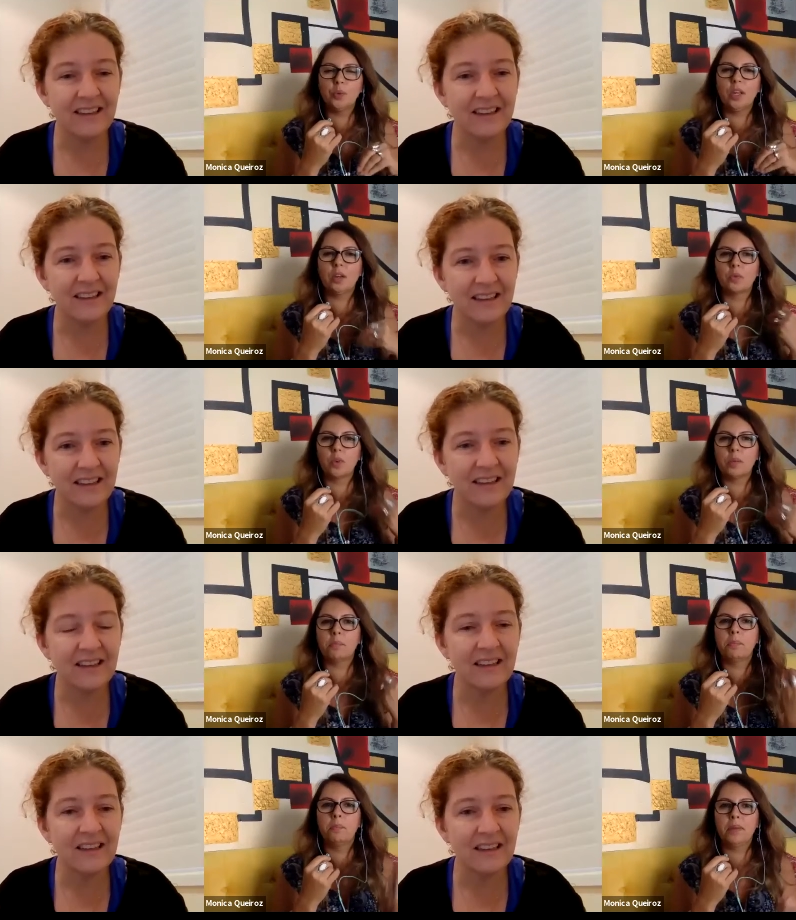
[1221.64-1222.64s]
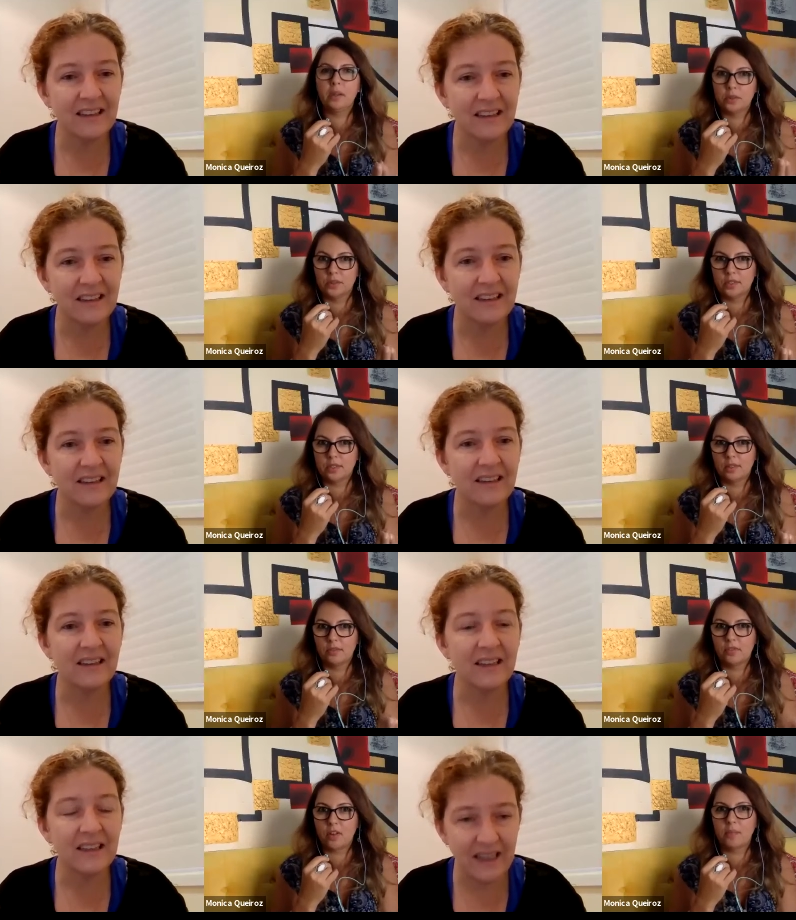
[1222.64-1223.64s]
Speaker 1: we rebuild
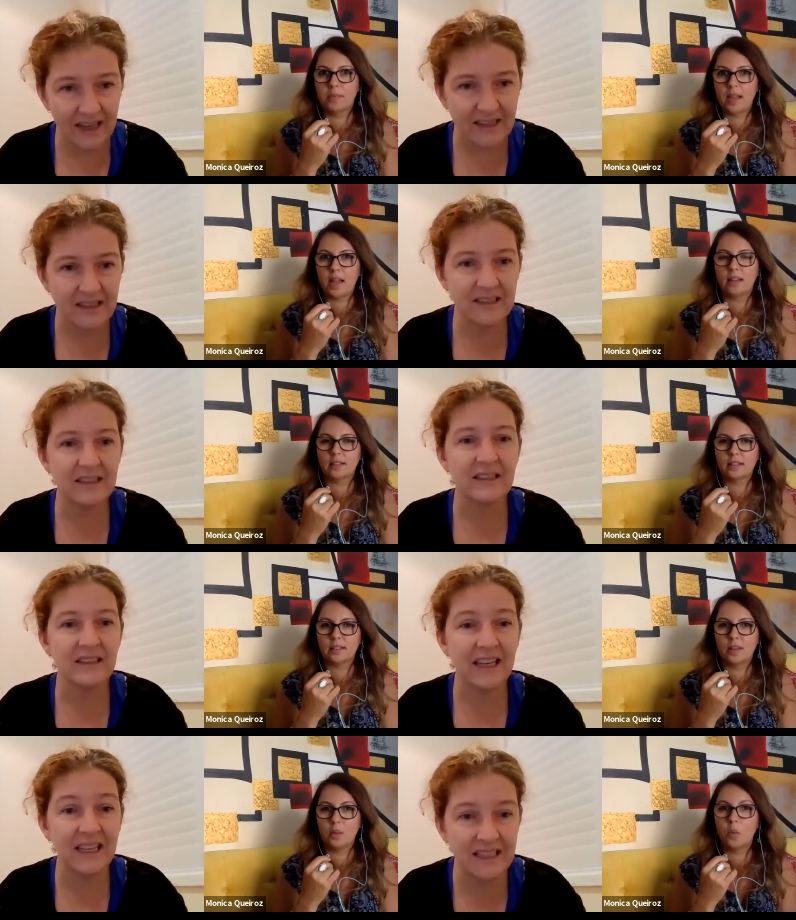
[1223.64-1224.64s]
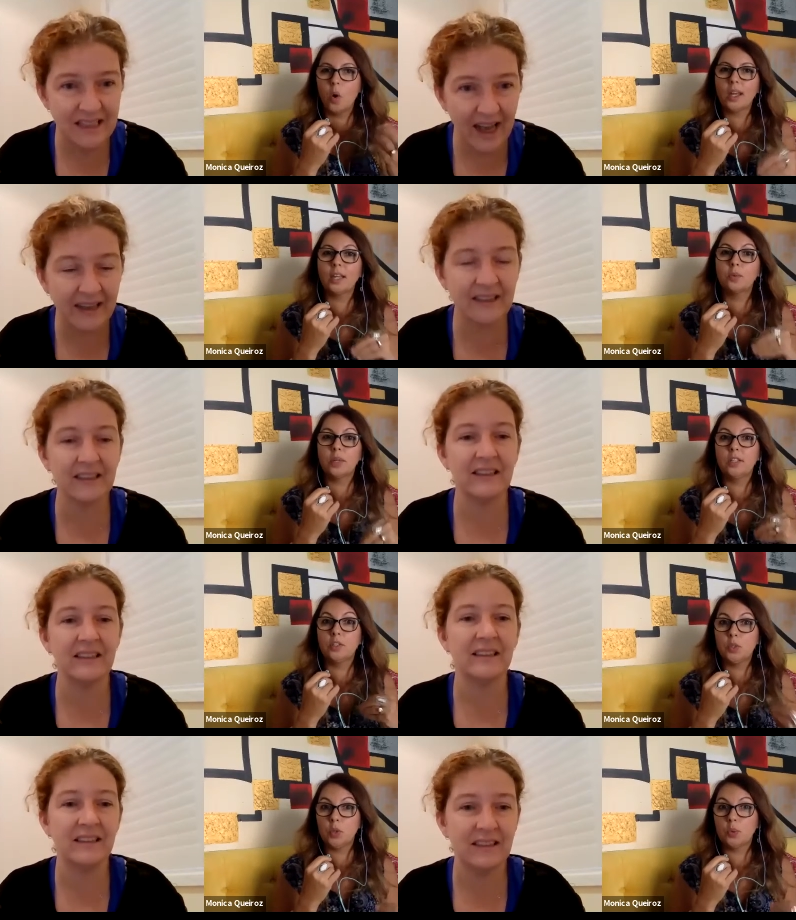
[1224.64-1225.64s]
from yes that? exactly
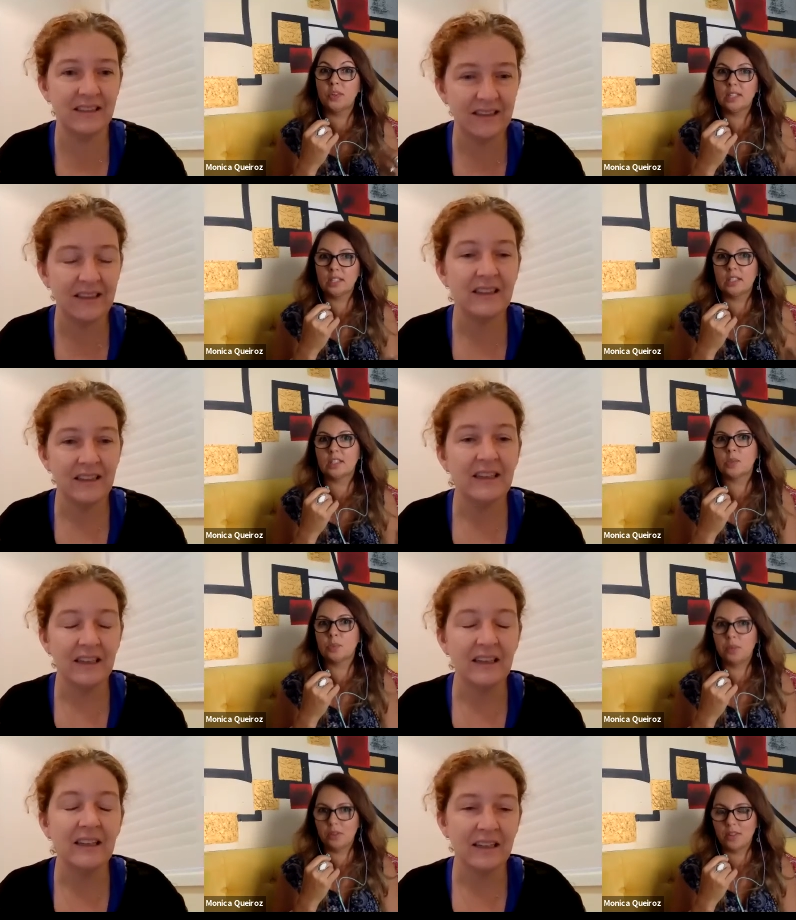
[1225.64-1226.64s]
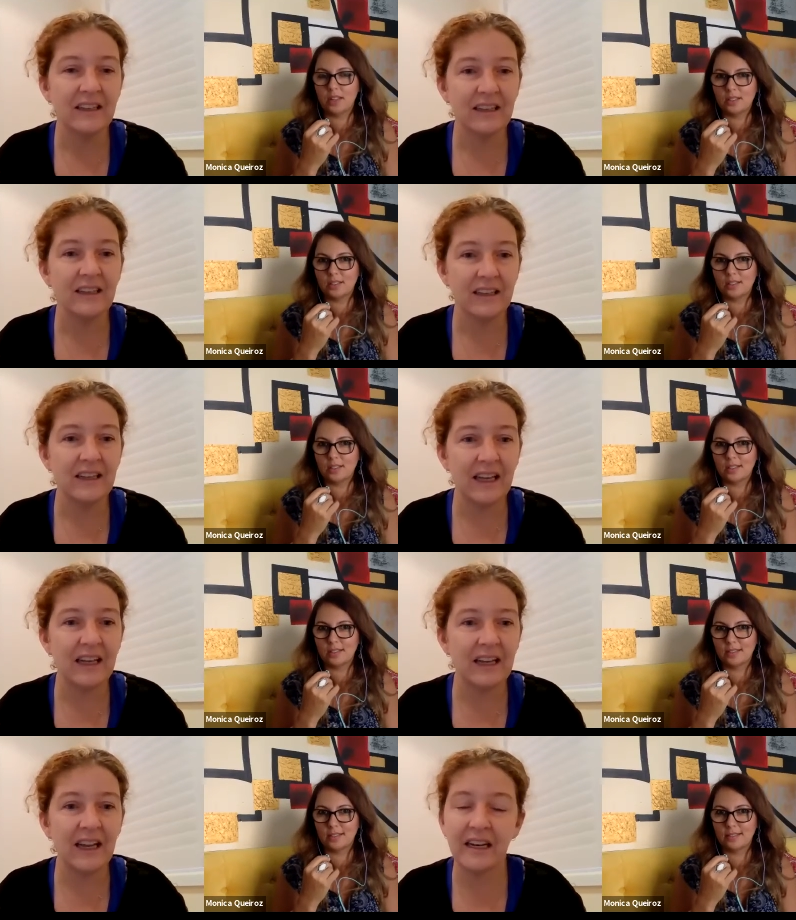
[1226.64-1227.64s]
with this experience?
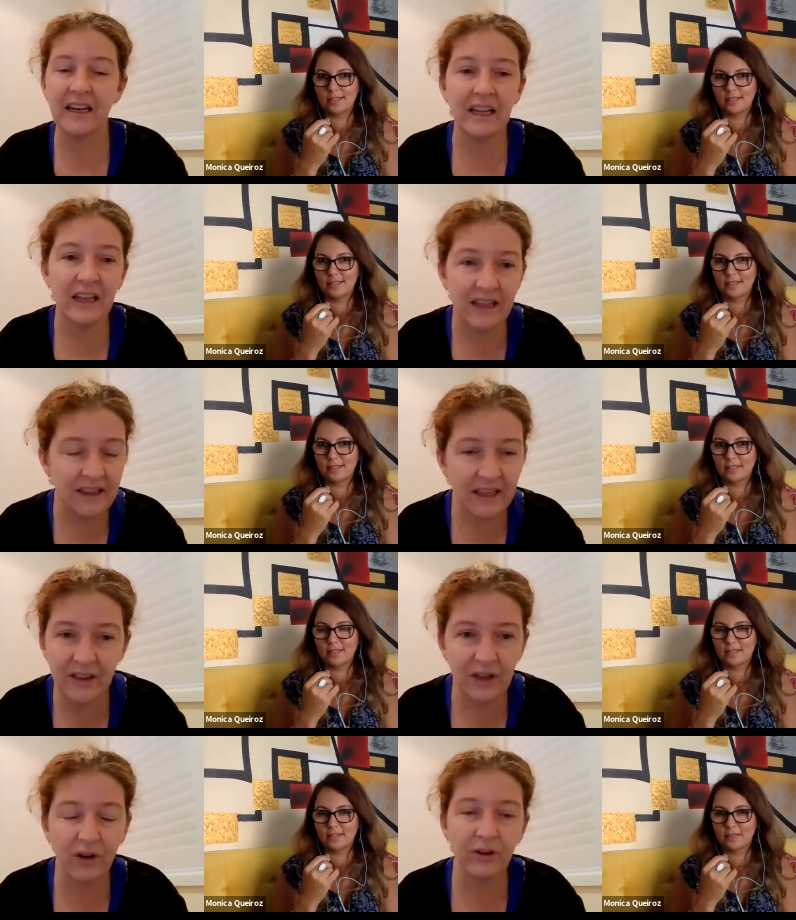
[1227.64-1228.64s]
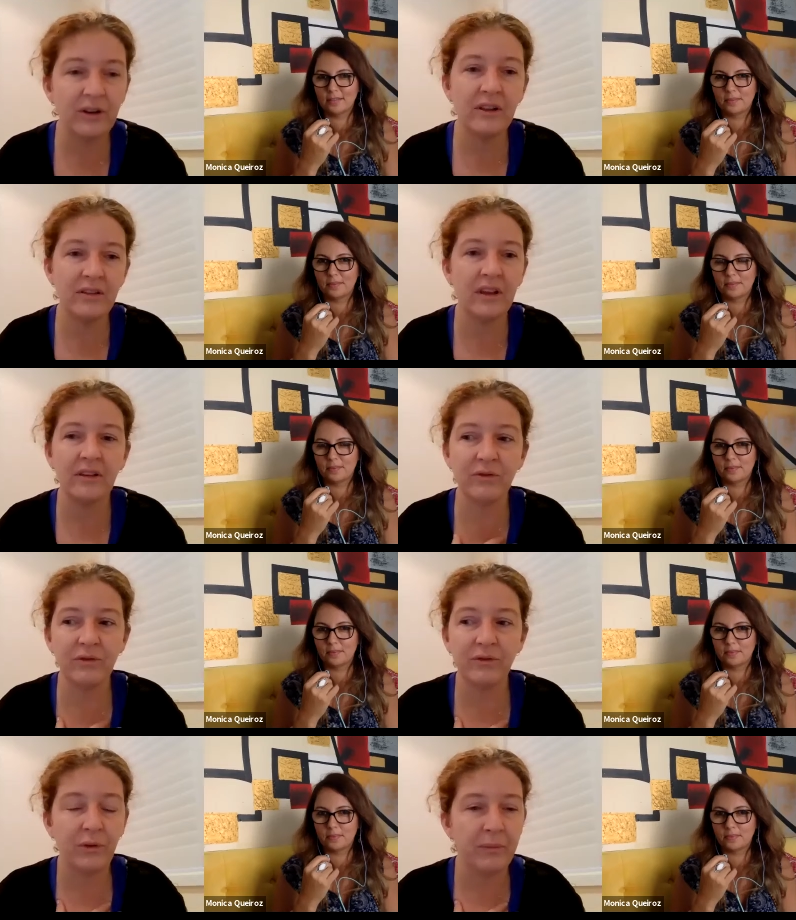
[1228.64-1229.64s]
Speaker 2: And I, I think the only thing
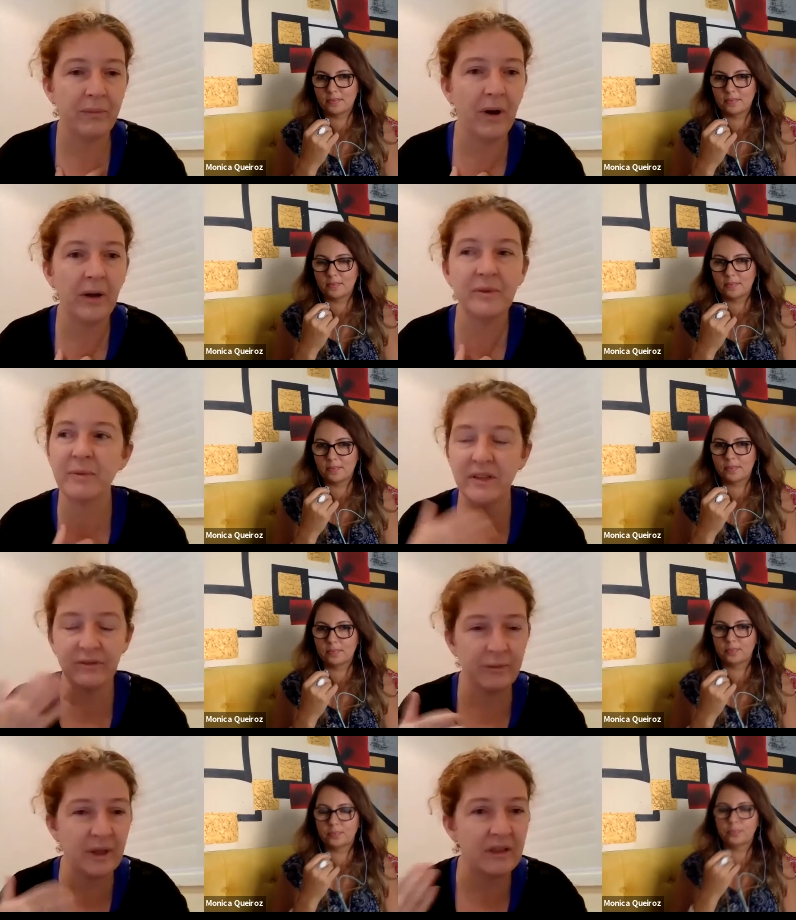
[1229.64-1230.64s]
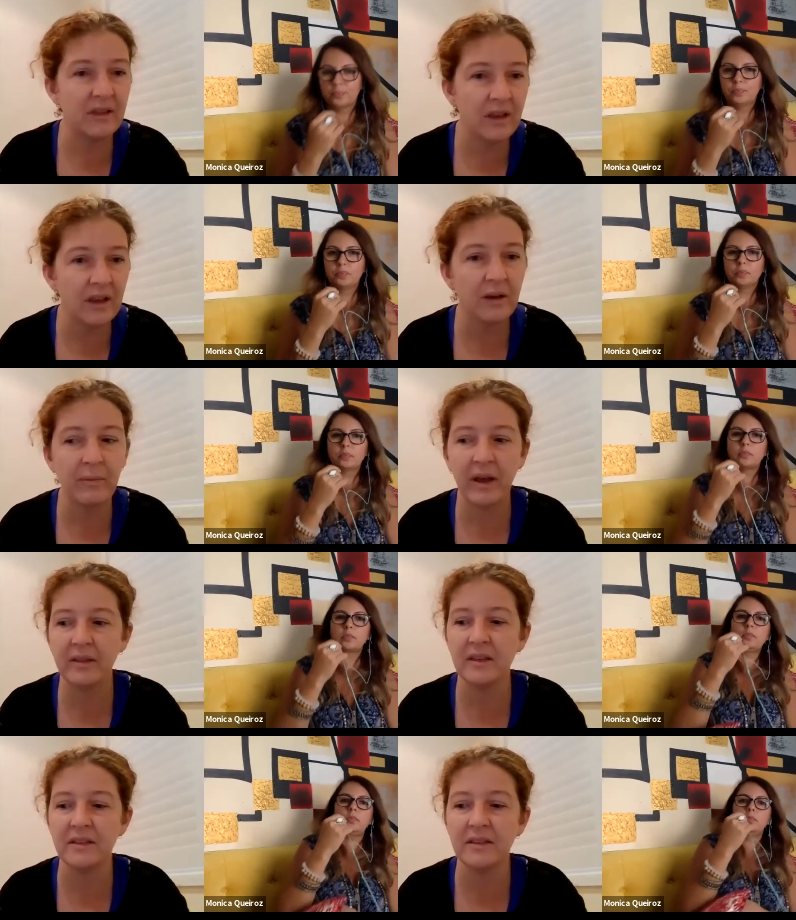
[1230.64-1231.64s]
from my perspective, I've been thinking
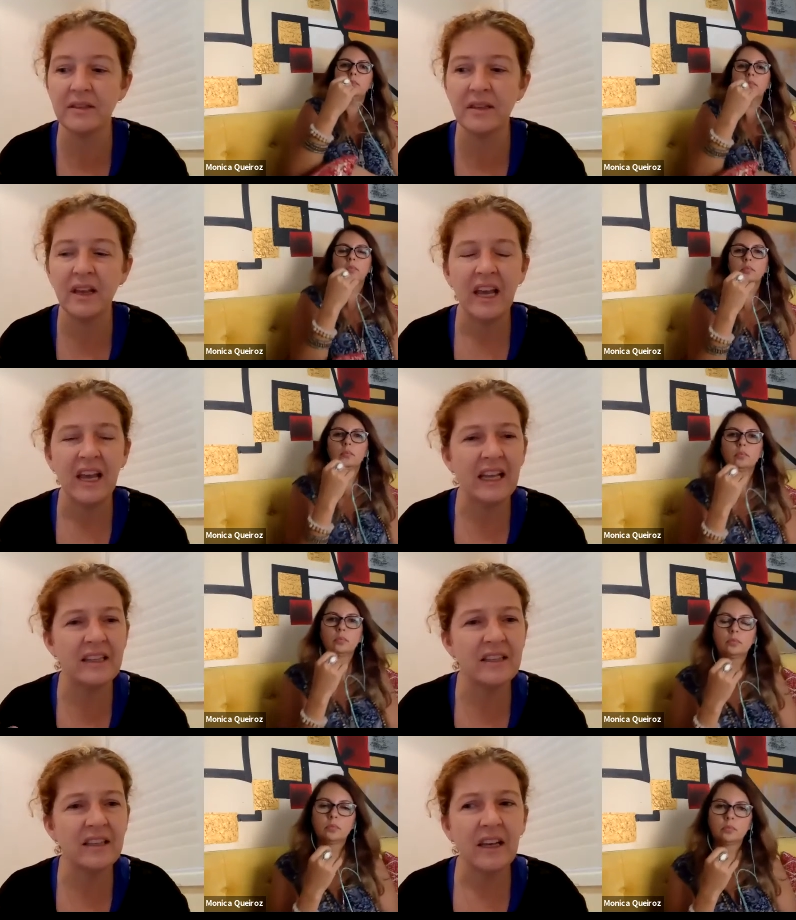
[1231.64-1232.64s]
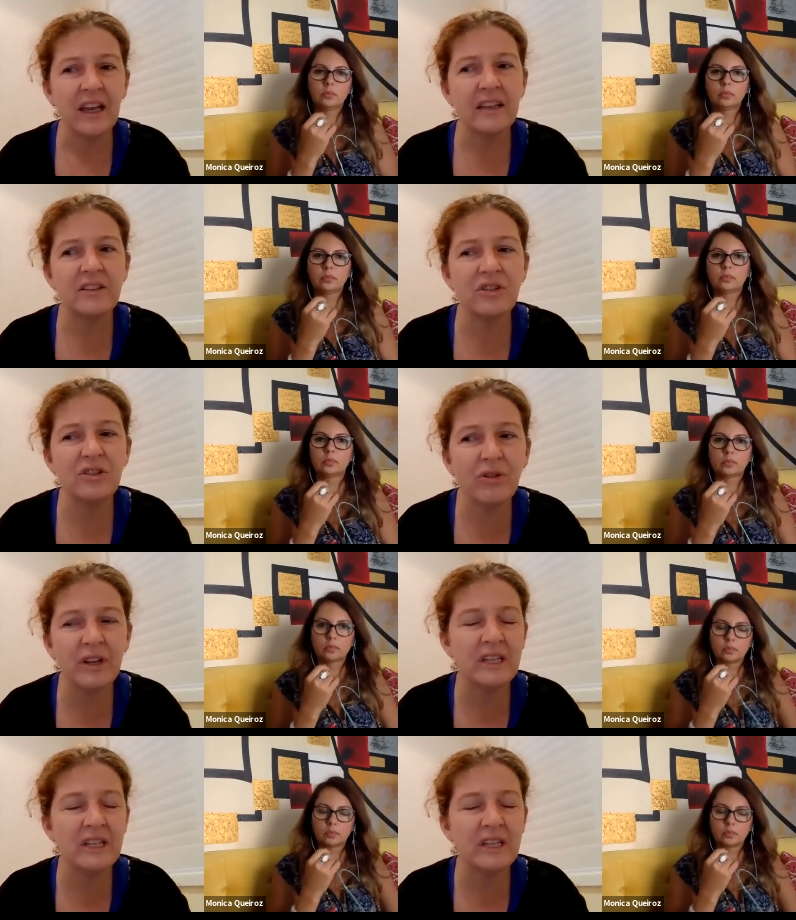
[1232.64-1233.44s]
about this is it's it's not